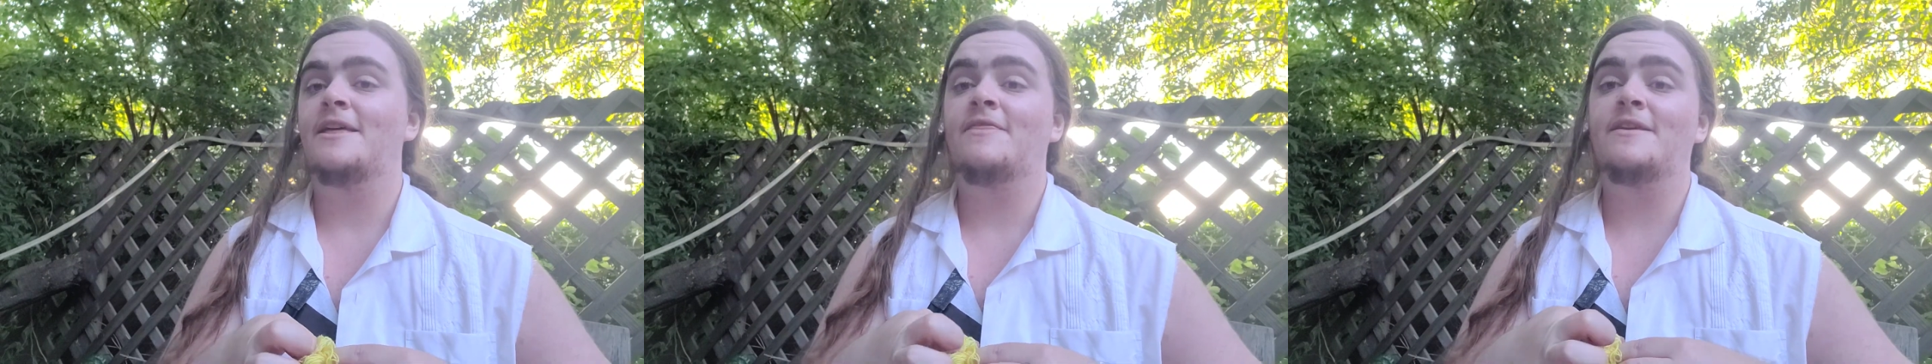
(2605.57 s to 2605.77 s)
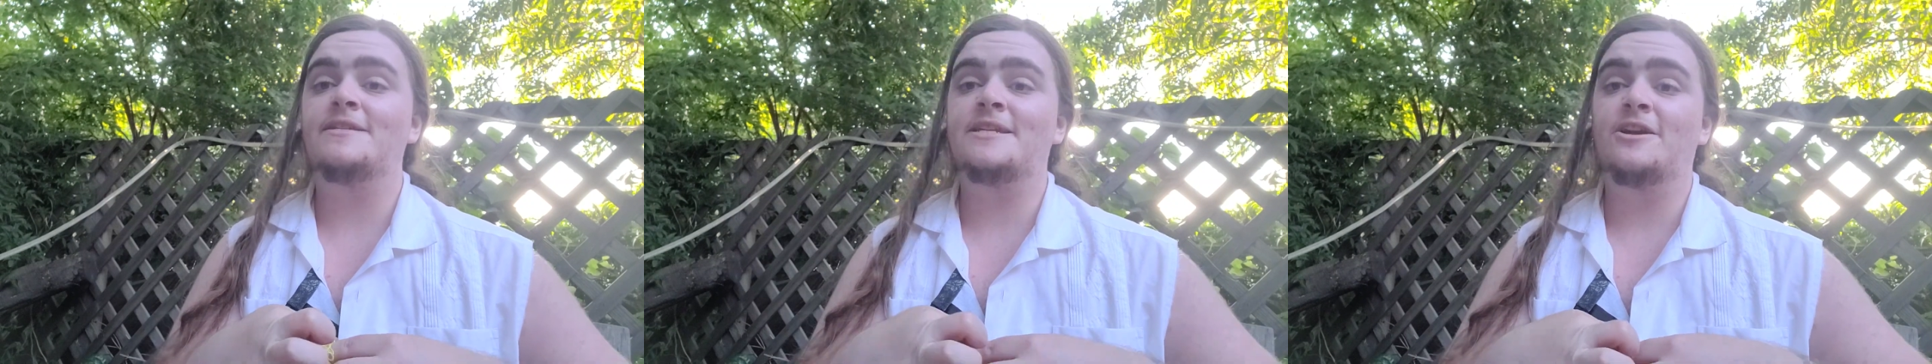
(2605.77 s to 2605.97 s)

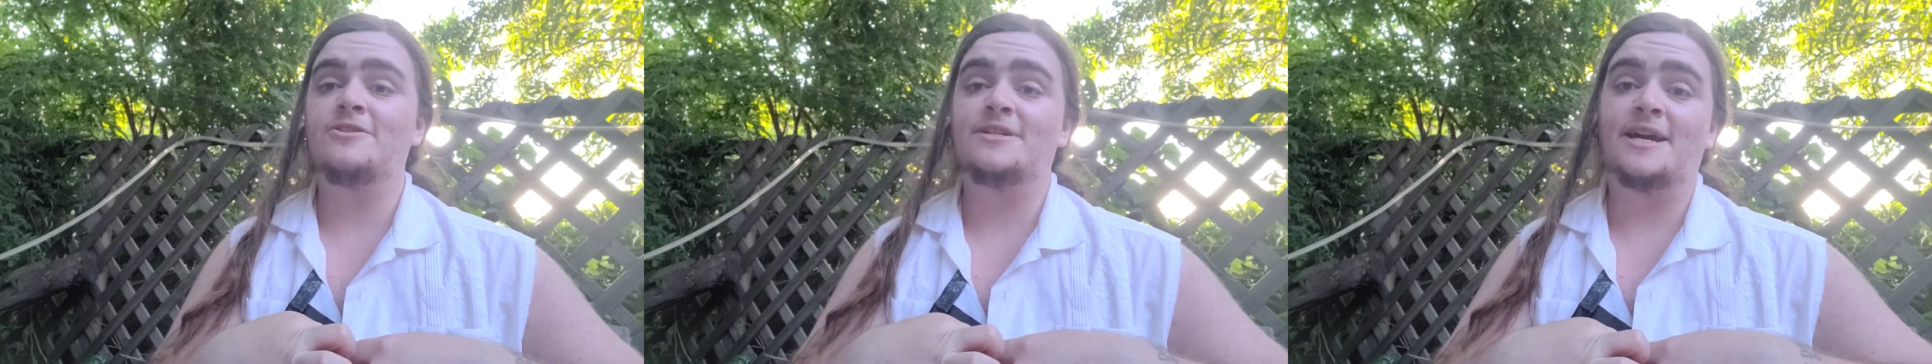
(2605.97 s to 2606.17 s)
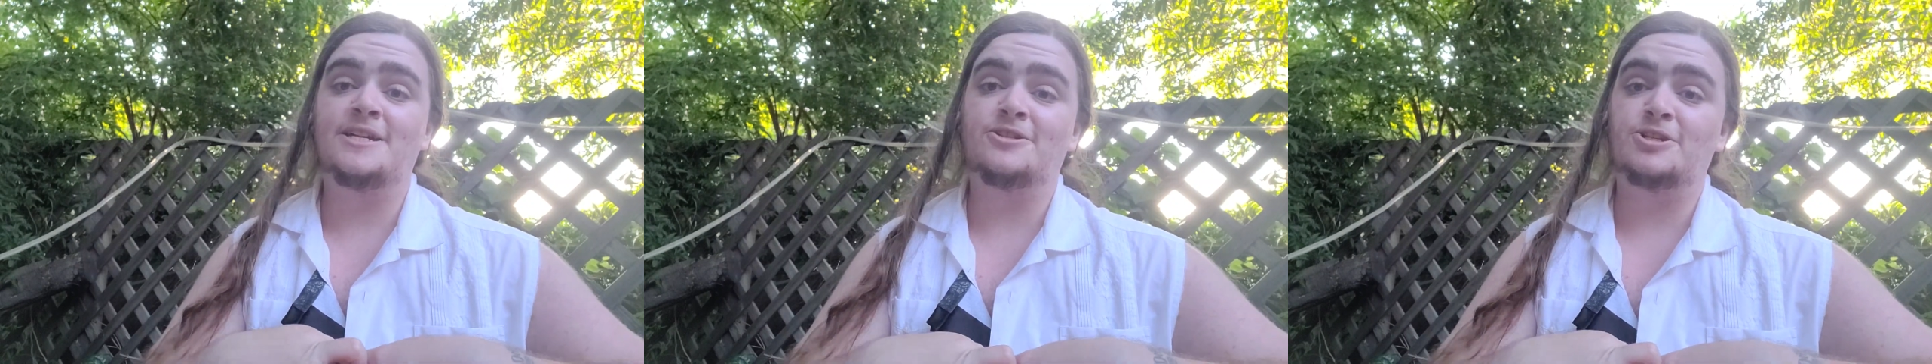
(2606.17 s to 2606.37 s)
These hair
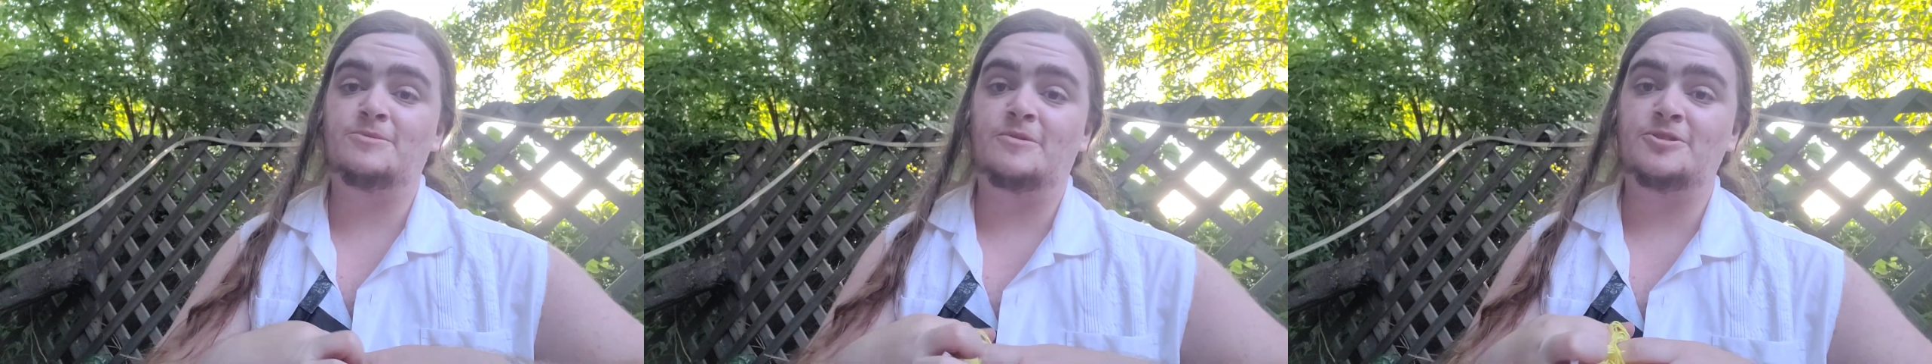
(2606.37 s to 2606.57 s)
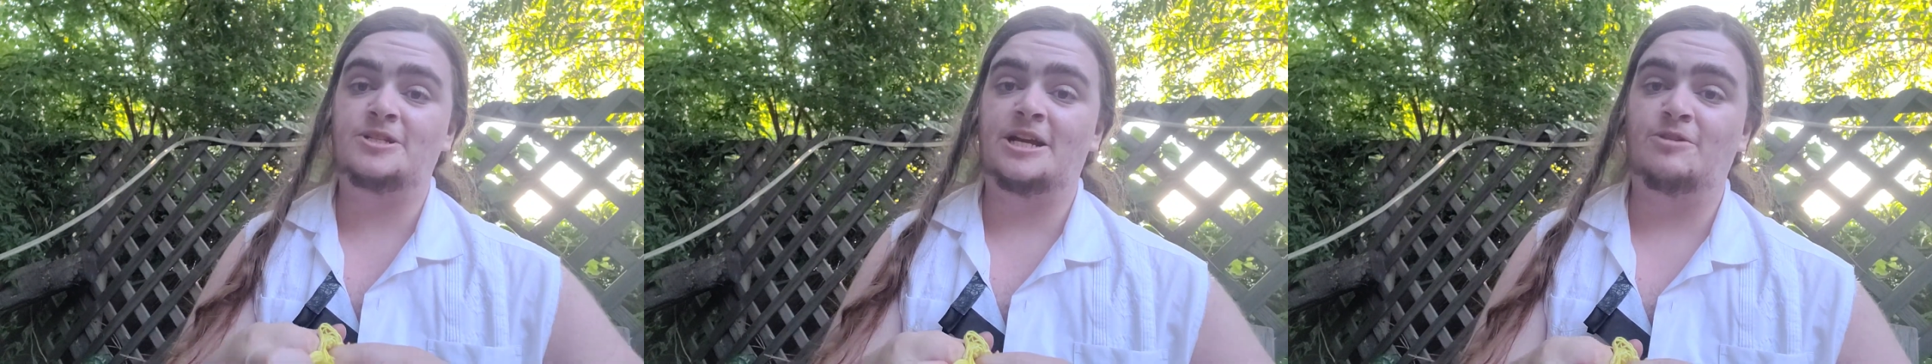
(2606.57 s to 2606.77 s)
ties are
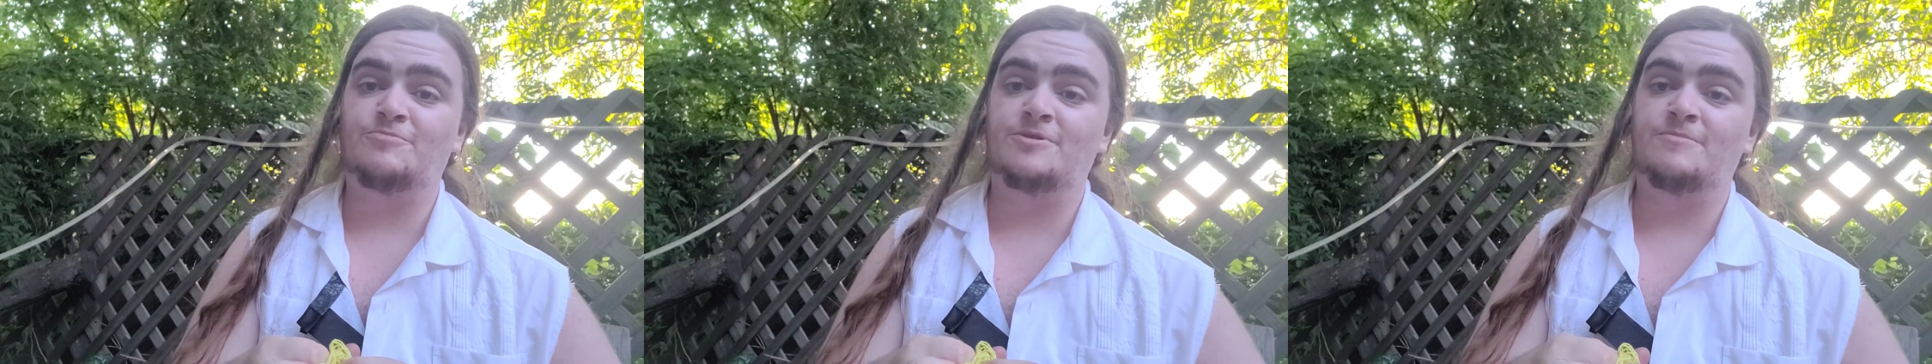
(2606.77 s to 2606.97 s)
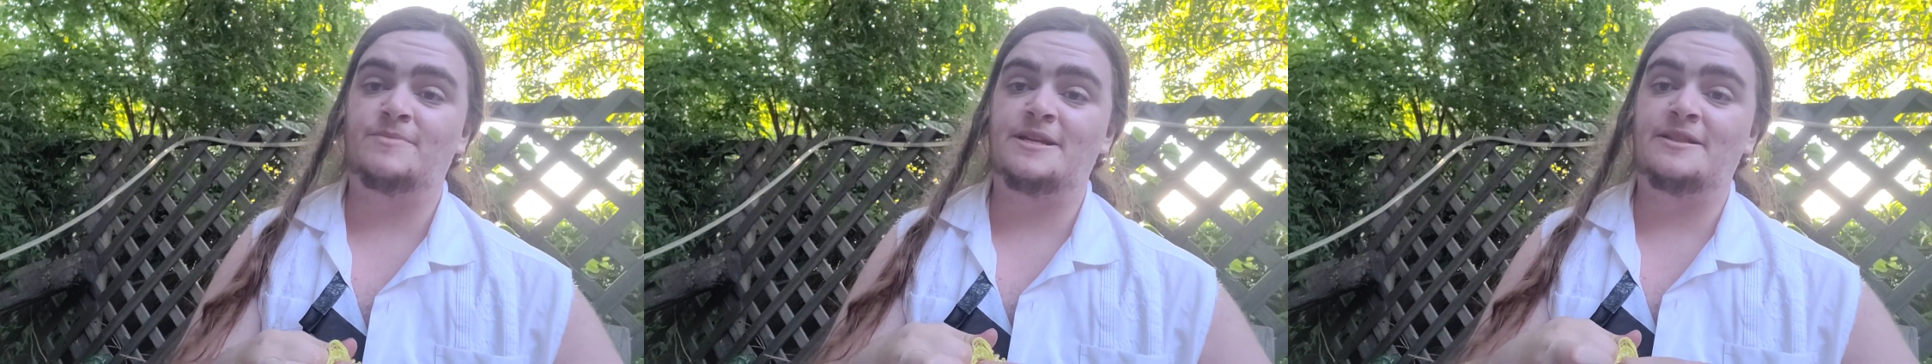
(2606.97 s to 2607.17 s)
supposed to help
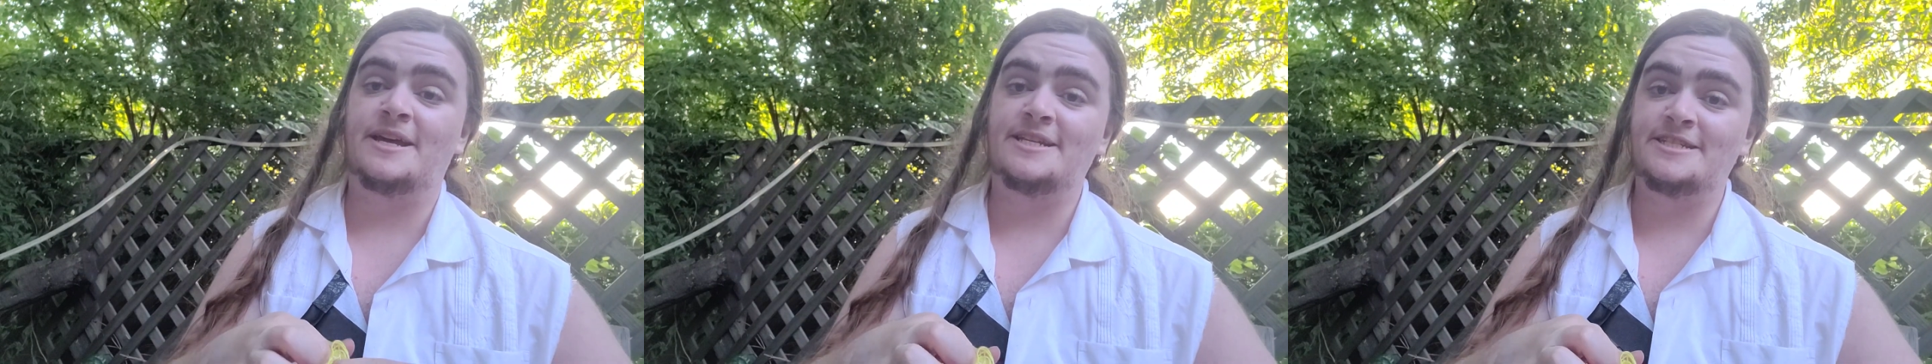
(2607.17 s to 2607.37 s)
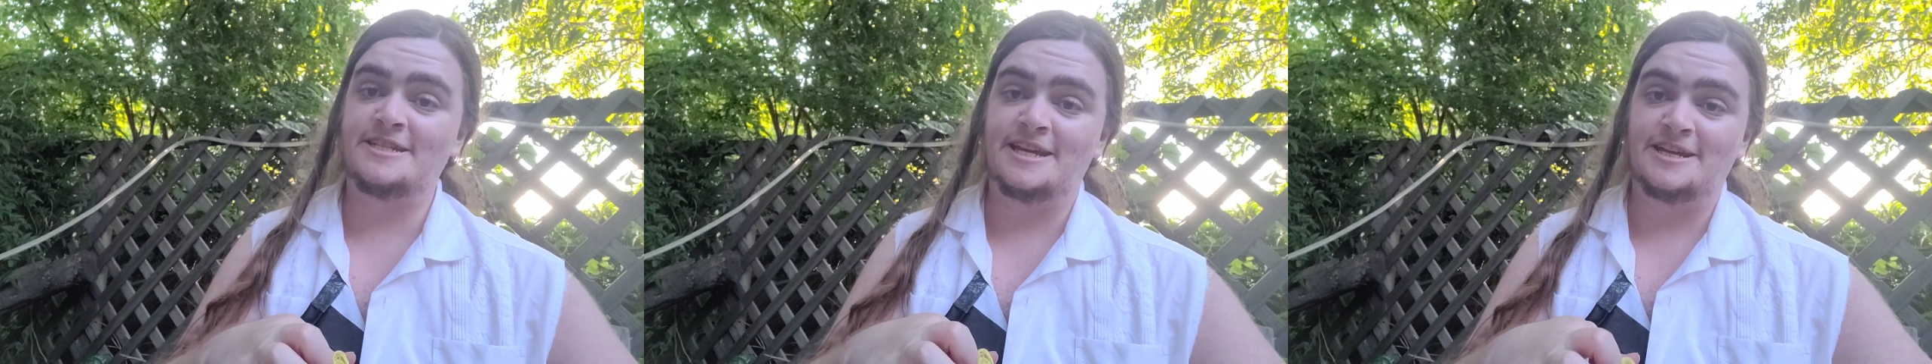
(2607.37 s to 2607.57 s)
it be
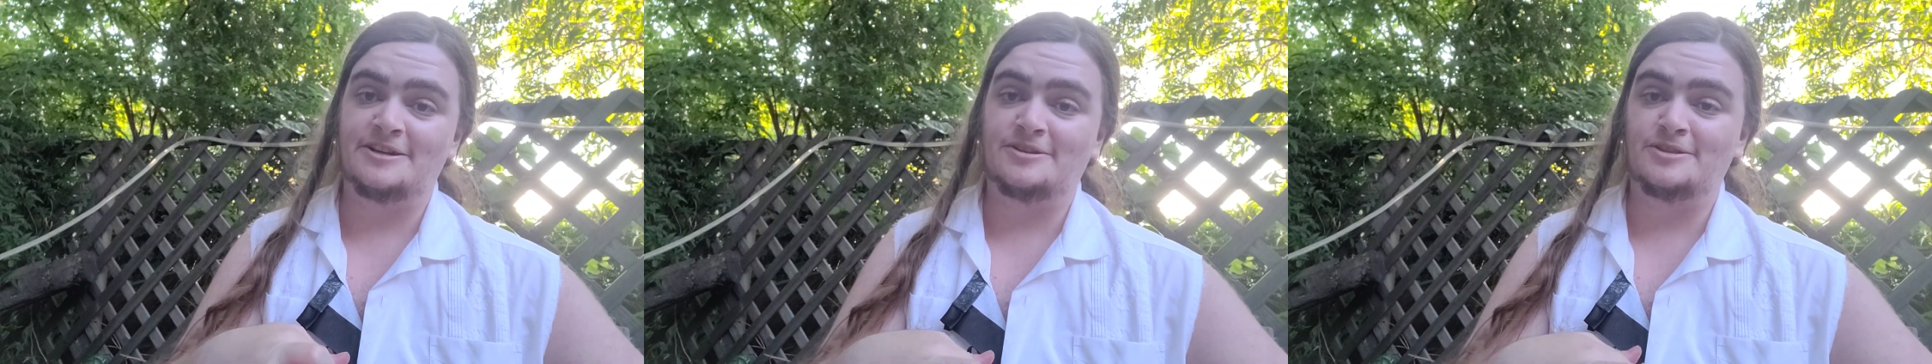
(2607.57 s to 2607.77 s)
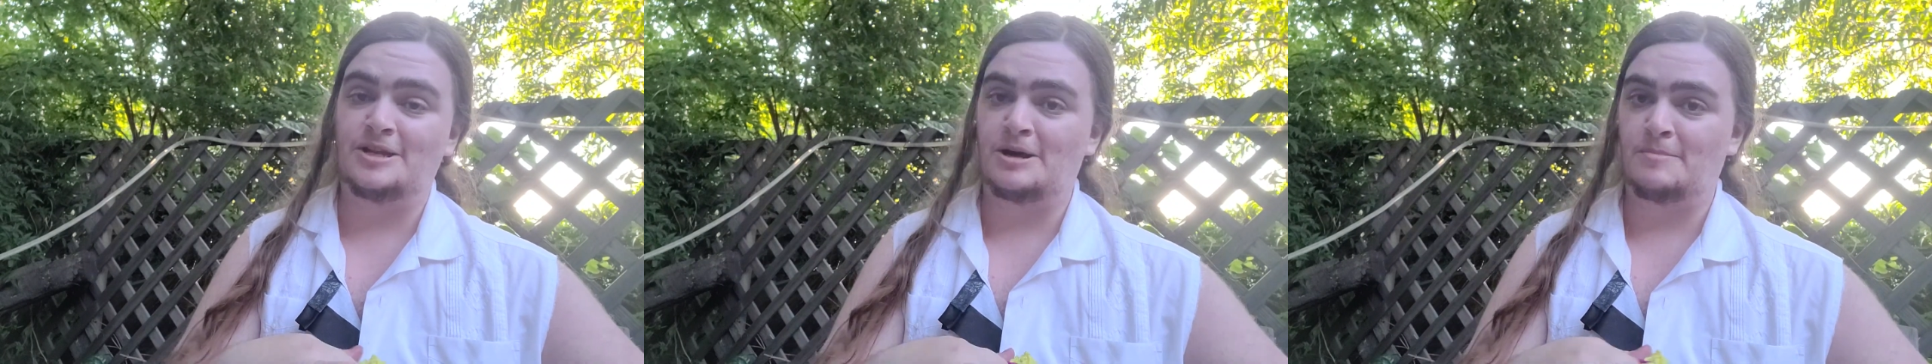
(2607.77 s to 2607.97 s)
less
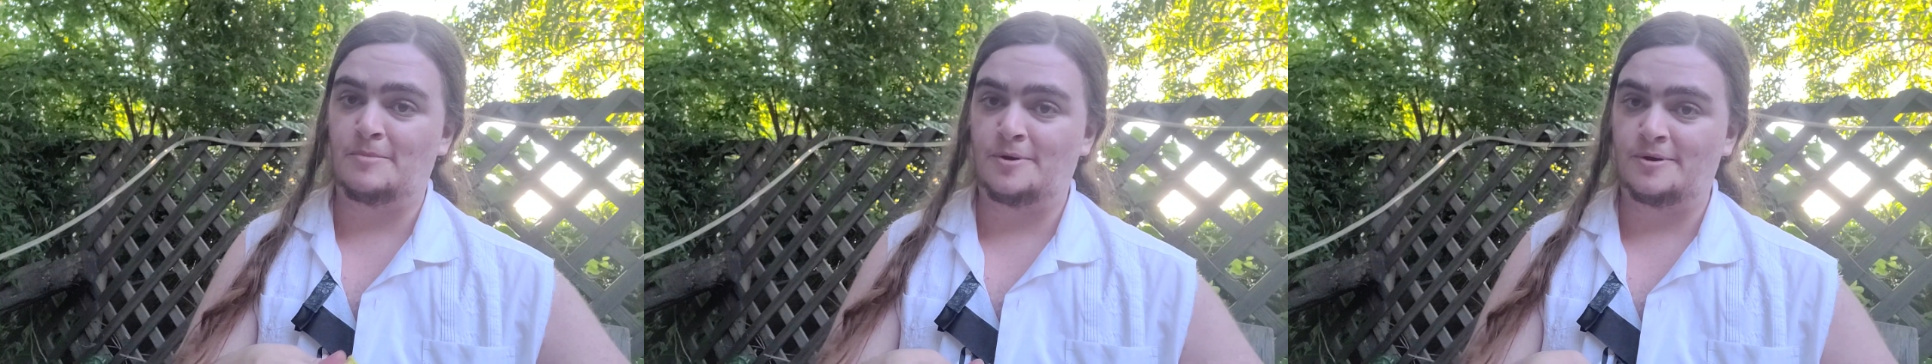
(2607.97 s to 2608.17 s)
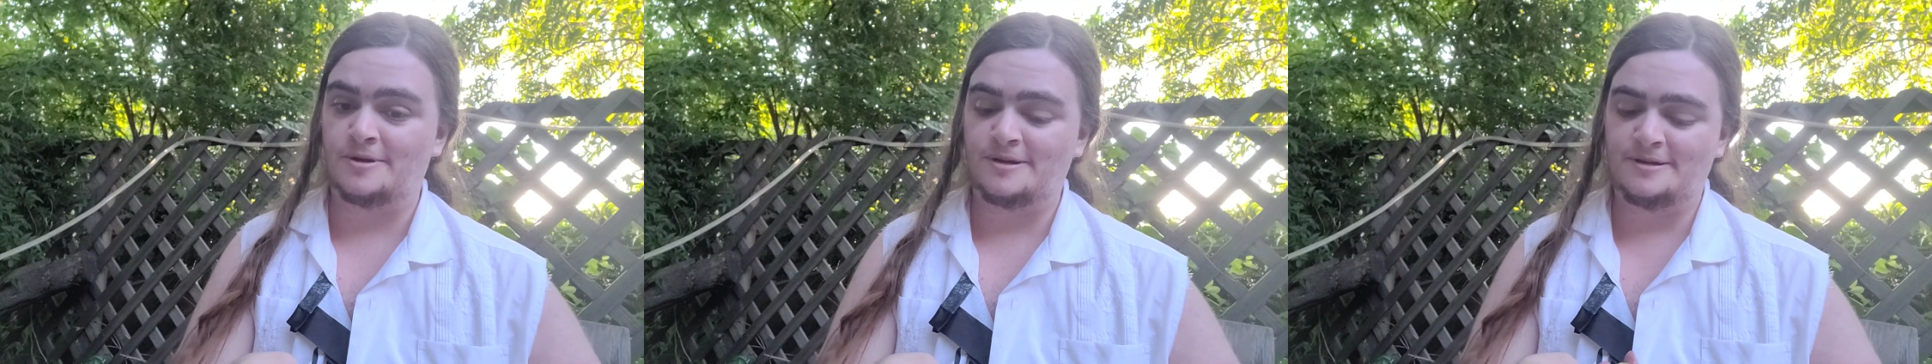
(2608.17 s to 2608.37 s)
tangled, not
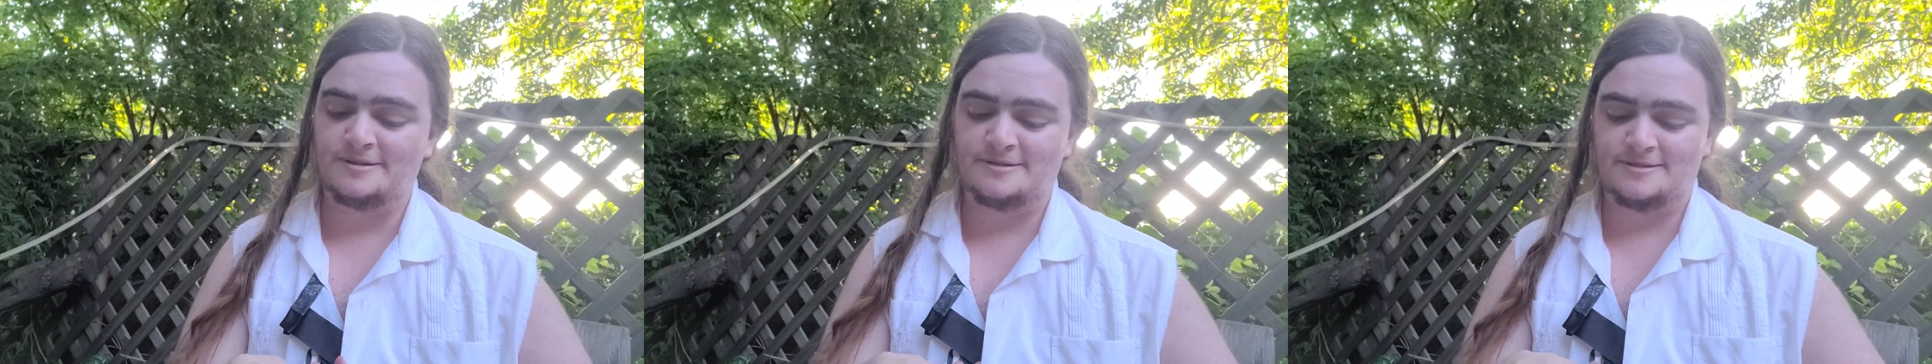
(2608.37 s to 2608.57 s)
more.